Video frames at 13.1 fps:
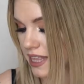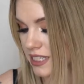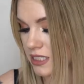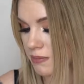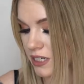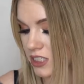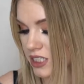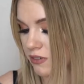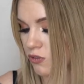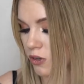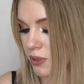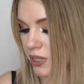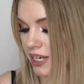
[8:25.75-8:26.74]
This specially
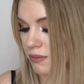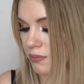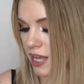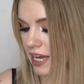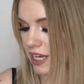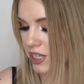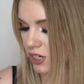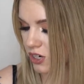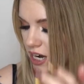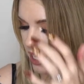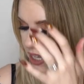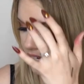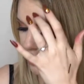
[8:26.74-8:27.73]
formulated black glitter
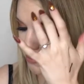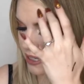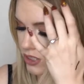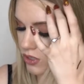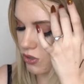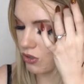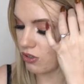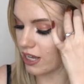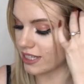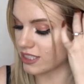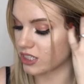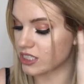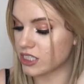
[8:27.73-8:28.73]
eyeliner pencil
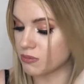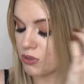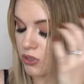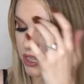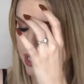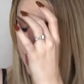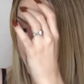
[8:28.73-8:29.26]
glides on smoothly,